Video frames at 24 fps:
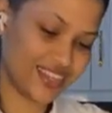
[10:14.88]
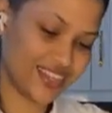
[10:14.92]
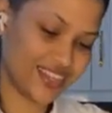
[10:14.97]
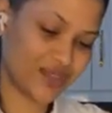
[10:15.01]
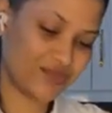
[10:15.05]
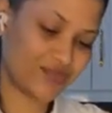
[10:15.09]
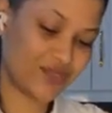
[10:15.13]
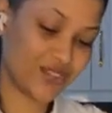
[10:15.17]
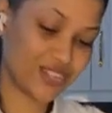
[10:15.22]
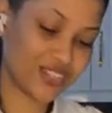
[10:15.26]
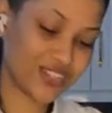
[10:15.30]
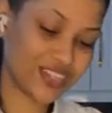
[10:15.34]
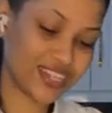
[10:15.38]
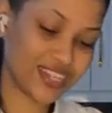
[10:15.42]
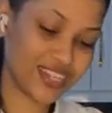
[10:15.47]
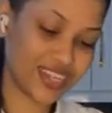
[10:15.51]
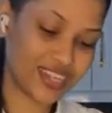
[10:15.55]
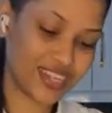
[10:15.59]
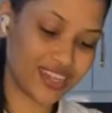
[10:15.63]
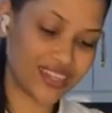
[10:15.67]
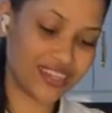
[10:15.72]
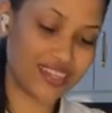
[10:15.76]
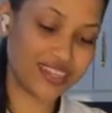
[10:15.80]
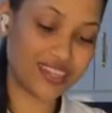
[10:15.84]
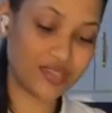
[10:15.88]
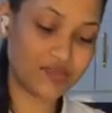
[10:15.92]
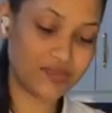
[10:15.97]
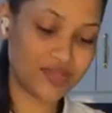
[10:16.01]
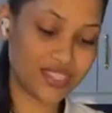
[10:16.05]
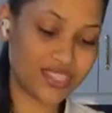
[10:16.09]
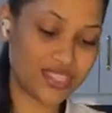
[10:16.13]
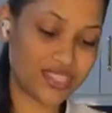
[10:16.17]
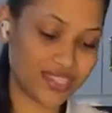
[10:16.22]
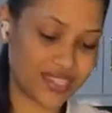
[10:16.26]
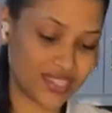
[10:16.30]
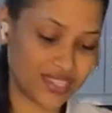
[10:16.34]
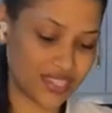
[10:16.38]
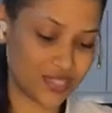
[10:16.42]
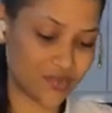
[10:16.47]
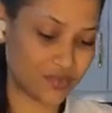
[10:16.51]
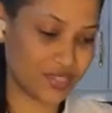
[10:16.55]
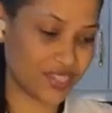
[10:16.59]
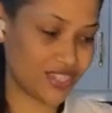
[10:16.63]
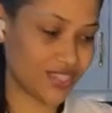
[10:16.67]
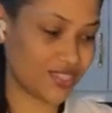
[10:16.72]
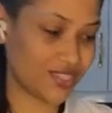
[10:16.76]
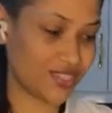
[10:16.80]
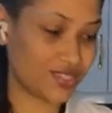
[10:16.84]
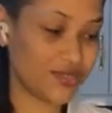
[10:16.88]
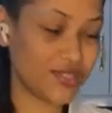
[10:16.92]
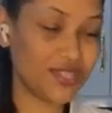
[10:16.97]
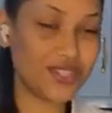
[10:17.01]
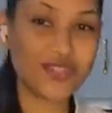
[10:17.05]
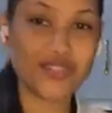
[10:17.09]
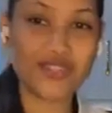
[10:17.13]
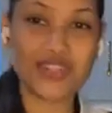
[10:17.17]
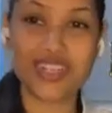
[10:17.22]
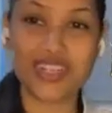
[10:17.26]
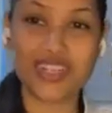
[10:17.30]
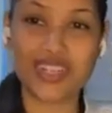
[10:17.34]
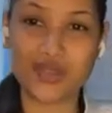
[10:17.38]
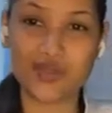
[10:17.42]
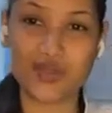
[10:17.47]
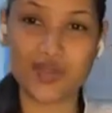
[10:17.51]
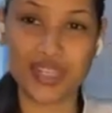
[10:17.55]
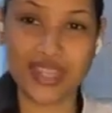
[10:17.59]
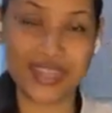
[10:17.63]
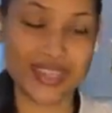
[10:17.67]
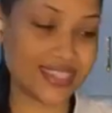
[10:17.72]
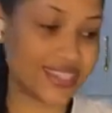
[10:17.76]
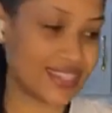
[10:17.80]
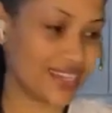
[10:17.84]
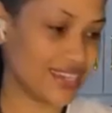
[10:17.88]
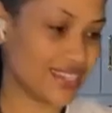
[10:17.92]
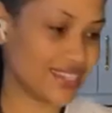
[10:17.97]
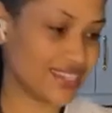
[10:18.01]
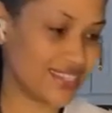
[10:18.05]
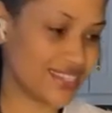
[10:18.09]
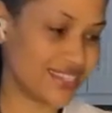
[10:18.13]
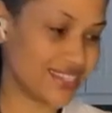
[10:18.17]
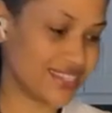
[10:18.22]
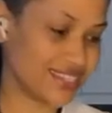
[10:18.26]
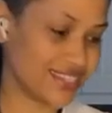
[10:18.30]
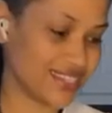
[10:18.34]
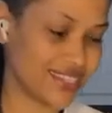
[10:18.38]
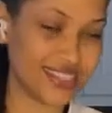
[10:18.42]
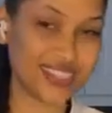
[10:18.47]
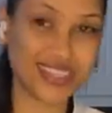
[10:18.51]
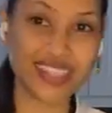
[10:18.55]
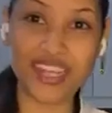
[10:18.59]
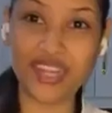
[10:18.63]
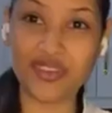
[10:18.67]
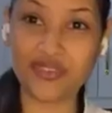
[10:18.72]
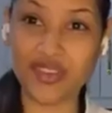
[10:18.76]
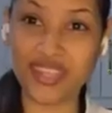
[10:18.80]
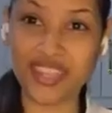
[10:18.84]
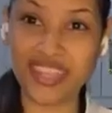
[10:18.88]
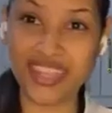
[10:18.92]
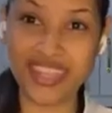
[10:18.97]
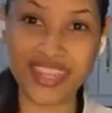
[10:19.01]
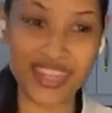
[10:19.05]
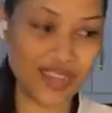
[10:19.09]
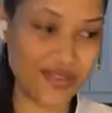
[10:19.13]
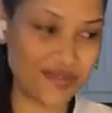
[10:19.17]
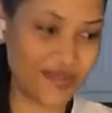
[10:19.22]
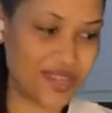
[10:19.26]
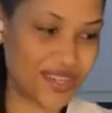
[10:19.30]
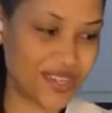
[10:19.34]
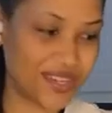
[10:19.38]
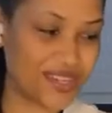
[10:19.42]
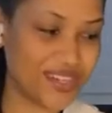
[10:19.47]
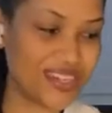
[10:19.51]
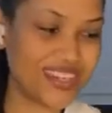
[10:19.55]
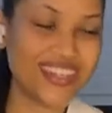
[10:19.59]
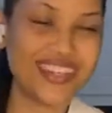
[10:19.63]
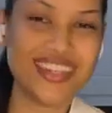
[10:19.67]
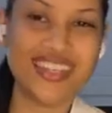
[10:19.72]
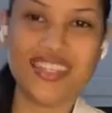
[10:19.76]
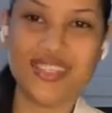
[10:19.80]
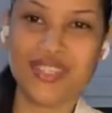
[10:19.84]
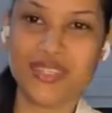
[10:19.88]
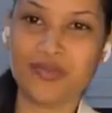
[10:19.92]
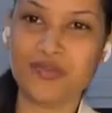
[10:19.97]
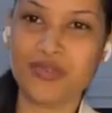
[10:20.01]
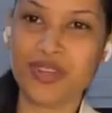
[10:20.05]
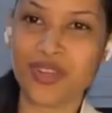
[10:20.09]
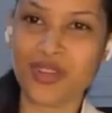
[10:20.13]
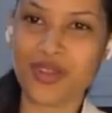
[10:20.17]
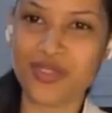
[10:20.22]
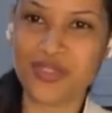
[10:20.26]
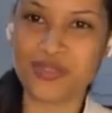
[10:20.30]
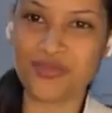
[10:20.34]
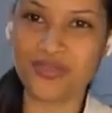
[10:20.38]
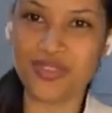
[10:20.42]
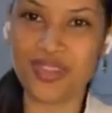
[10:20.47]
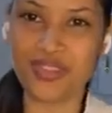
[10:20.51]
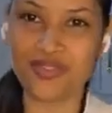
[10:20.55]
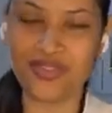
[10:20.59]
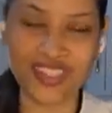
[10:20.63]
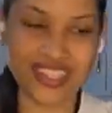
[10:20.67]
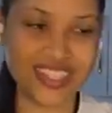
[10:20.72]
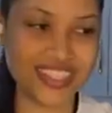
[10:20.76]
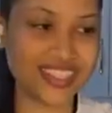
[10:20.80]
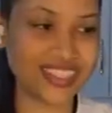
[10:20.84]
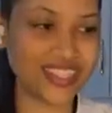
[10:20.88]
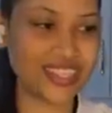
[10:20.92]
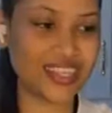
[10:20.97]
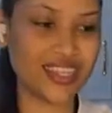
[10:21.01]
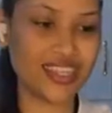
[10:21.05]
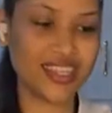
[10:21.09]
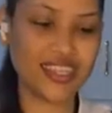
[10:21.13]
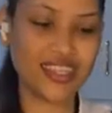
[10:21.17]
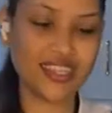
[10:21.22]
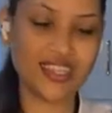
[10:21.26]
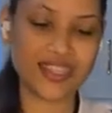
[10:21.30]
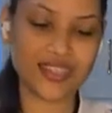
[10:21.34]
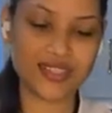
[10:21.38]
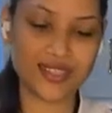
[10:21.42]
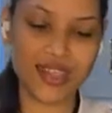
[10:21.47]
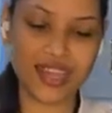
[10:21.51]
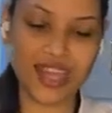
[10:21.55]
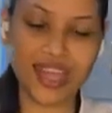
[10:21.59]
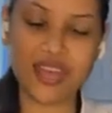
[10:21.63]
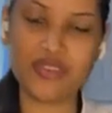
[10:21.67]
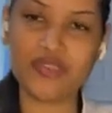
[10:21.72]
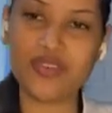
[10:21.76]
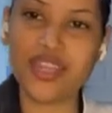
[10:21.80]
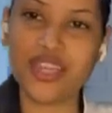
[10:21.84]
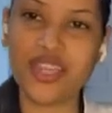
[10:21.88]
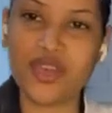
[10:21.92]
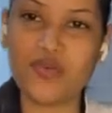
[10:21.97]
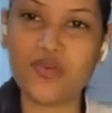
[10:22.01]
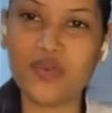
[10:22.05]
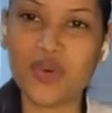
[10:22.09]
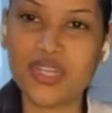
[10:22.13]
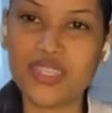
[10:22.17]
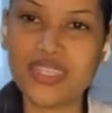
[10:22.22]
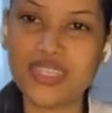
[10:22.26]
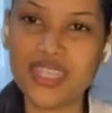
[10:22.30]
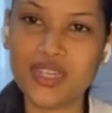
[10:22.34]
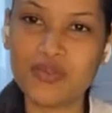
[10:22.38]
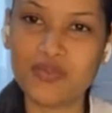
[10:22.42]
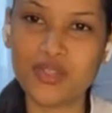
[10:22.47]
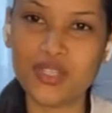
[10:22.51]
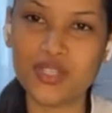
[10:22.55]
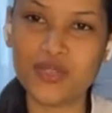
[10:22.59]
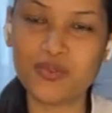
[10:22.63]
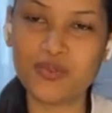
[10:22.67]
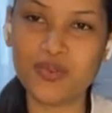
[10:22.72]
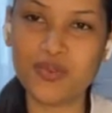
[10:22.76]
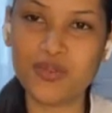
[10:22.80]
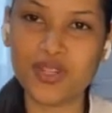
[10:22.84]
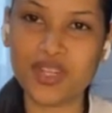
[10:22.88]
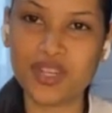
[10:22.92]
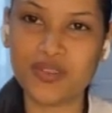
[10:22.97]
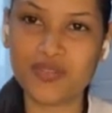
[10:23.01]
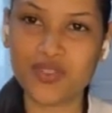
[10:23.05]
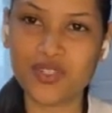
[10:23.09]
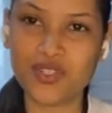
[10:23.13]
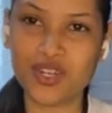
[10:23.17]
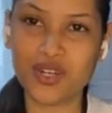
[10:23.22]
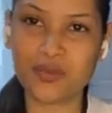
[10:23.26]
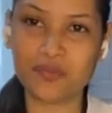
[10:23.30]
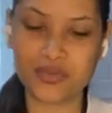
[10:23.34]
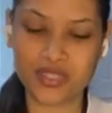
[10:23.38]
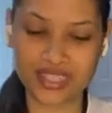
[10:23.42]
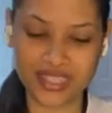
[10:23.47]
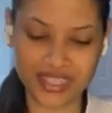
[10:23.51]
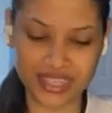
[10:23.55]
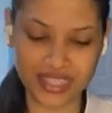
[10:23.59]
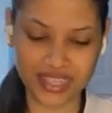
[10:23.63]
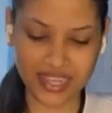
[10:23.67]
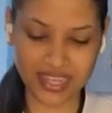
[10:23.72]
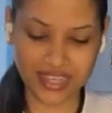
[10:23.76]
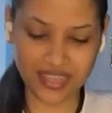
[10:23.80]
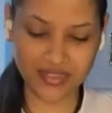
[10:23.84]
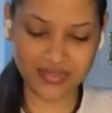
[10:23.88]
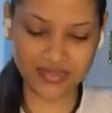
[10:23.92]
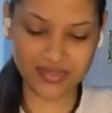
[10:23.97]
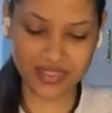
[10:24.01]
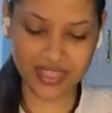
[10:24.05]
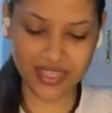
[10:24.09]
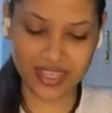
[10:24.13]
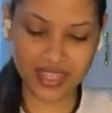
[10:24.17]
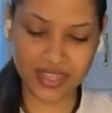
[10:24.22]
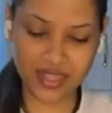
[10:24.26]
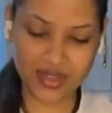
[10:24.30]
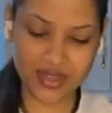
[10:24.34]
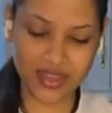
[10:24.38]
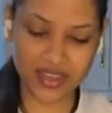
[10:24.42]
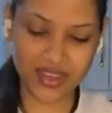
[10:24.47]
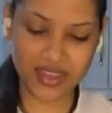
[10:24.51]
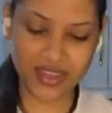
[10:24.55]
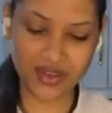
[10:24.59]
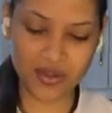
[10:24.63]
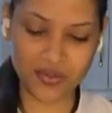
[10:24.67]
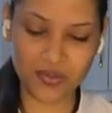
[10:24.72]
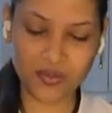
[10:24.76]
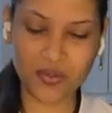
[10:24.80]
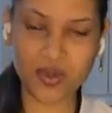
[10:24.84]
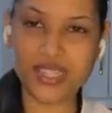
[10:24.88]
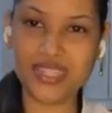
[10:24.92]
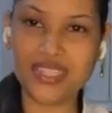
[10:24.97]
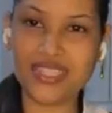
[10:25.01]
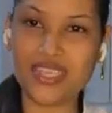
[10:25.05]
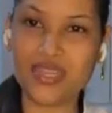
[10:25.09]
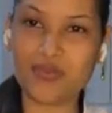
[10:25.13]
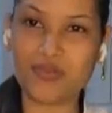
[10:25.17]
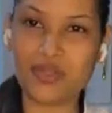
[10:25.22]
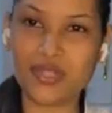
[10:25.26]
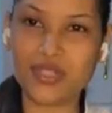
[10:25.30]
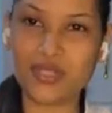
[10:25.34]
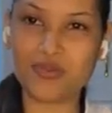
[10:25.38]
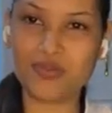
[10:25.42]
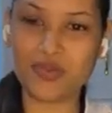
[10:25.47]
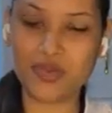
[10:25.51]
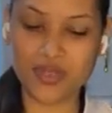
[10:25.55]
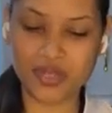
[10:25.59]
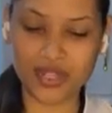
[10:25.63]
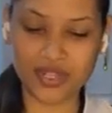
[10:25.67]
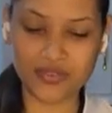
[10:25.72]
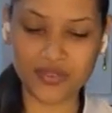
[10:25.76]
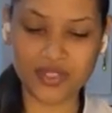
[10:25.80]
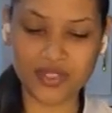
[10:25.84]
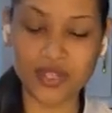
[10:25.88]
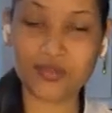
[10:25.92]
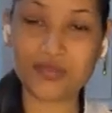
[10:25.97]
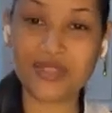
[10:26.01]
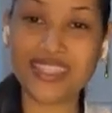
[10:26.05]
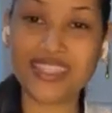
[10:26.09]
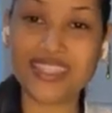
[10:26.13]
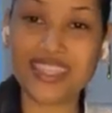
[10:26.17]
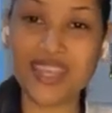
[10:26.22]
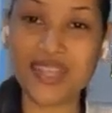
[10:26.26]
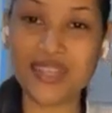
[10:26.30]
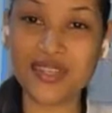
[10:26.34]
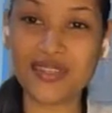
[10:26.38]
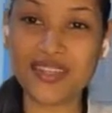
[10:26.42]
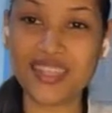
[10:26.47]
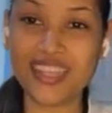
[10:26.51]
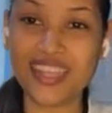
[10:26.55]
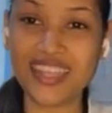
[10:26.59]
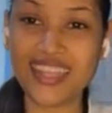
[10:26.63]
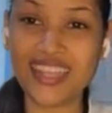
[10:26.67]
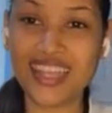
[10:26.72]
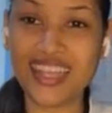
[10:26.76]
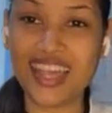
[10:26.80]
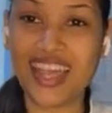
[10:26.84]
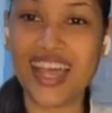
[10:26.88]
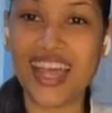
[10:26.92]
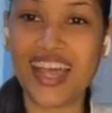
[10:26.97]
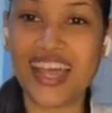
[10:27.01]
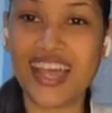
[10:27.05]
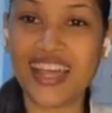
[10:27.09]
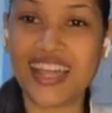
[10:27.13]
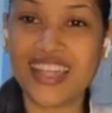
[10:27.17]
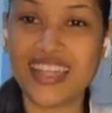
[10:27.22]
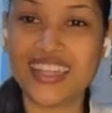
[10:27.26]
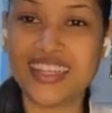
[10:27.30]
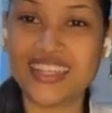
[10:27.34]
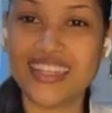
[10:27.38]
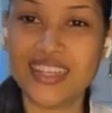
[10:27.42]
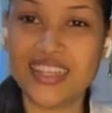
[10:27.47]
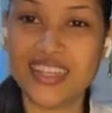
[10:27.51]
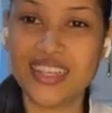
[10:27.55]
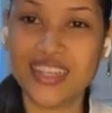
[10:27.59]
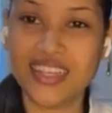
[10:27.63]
I'm also going to add in some seasonings because in Trinidad we like to add seasonings in everything that we cook to bring out the flavors. So I have here 1 tablespoon of chopped chives, 1 tablespoon of chopped celery, and